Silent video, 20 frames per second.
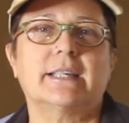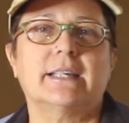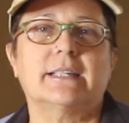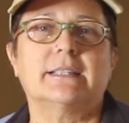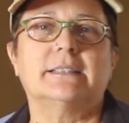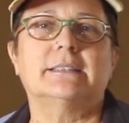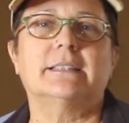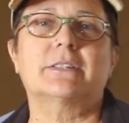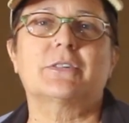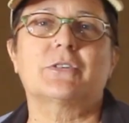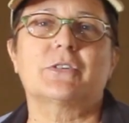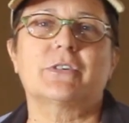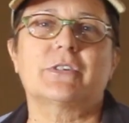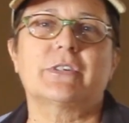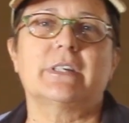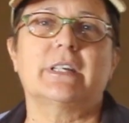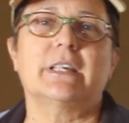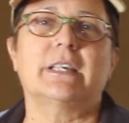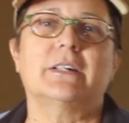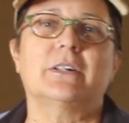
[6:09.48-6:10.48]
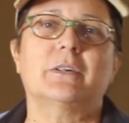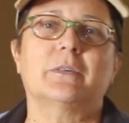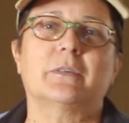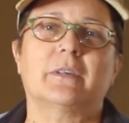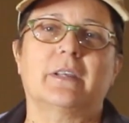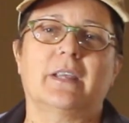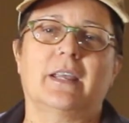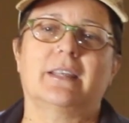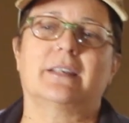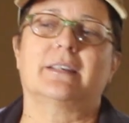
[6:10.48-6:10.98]
to get electricity here
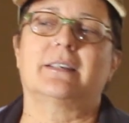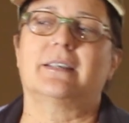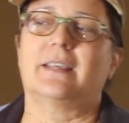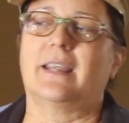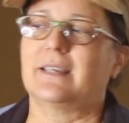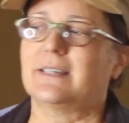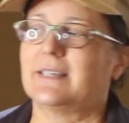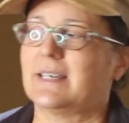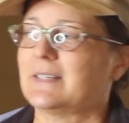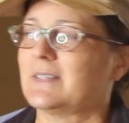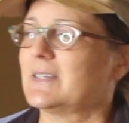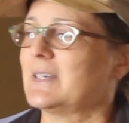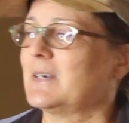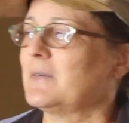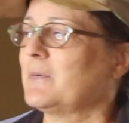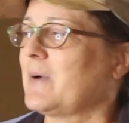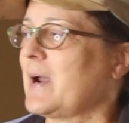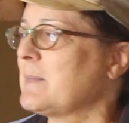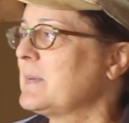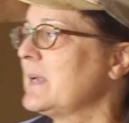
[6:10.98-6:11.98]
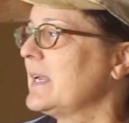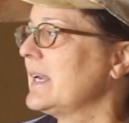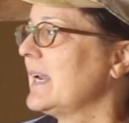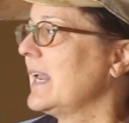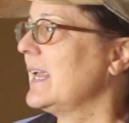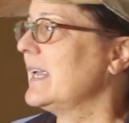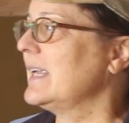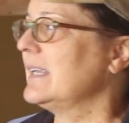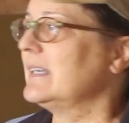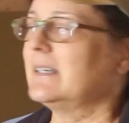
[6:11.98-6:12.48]
at, at Dancing Rabbit,
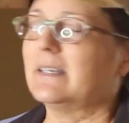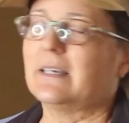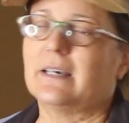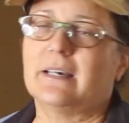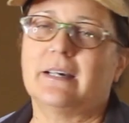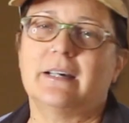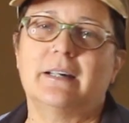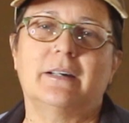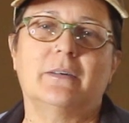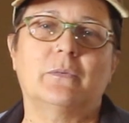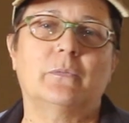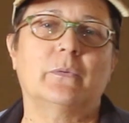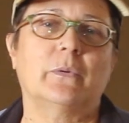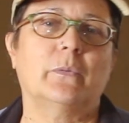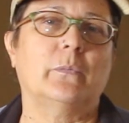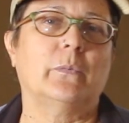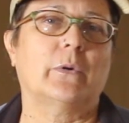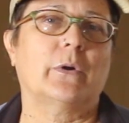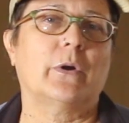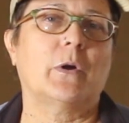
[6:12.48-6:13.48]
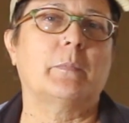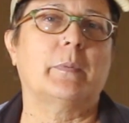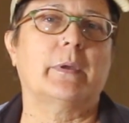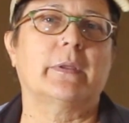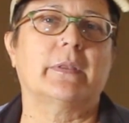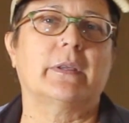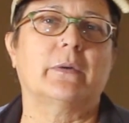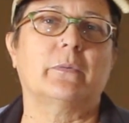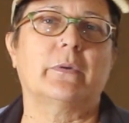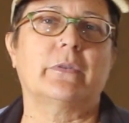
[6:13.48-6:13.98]
and uh, we're
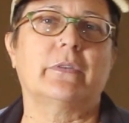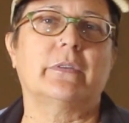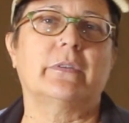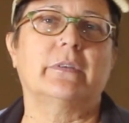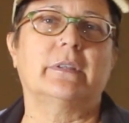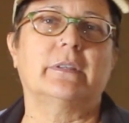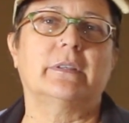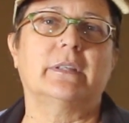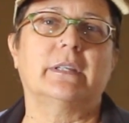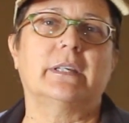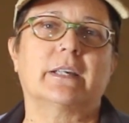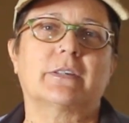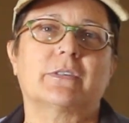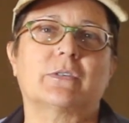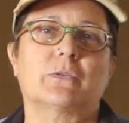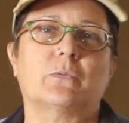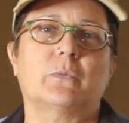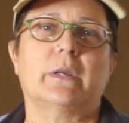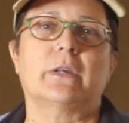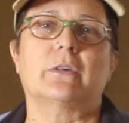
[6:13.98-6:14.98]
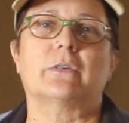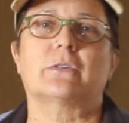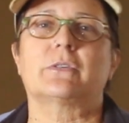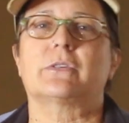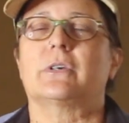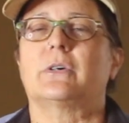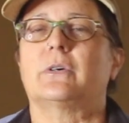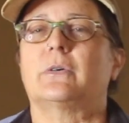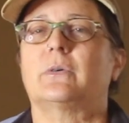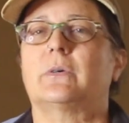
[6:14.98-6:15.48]
hoping that within the next week or
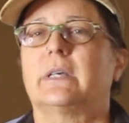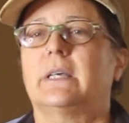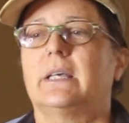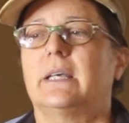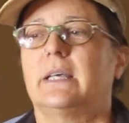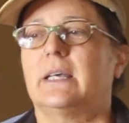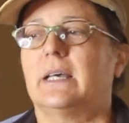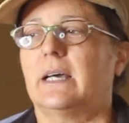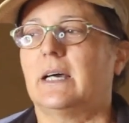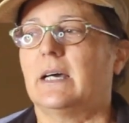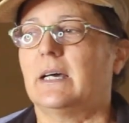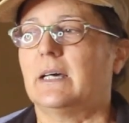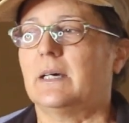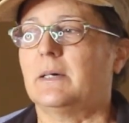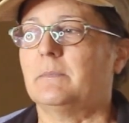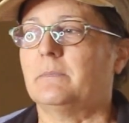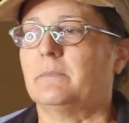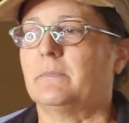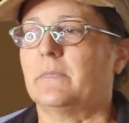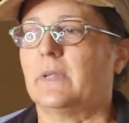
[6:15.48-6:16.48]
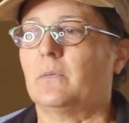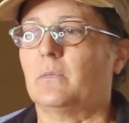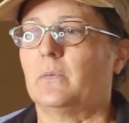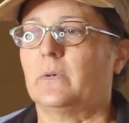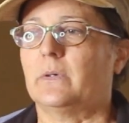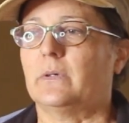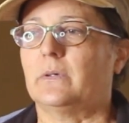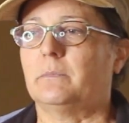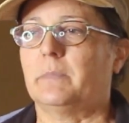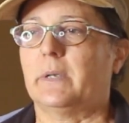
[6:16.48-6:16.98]
so um, that
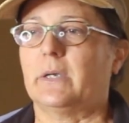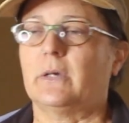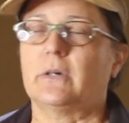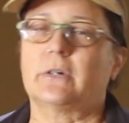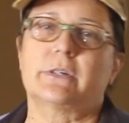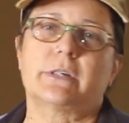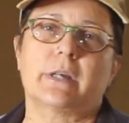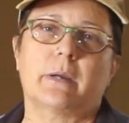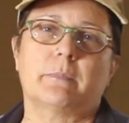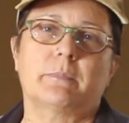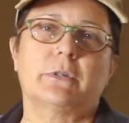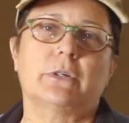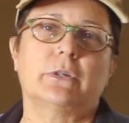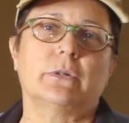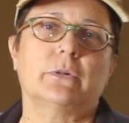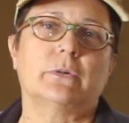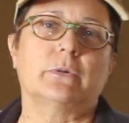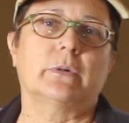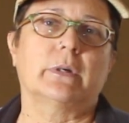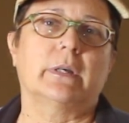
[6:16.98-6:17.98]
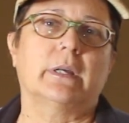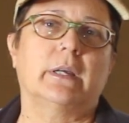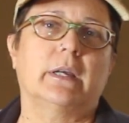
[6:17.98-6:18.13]
we'll be hooked up to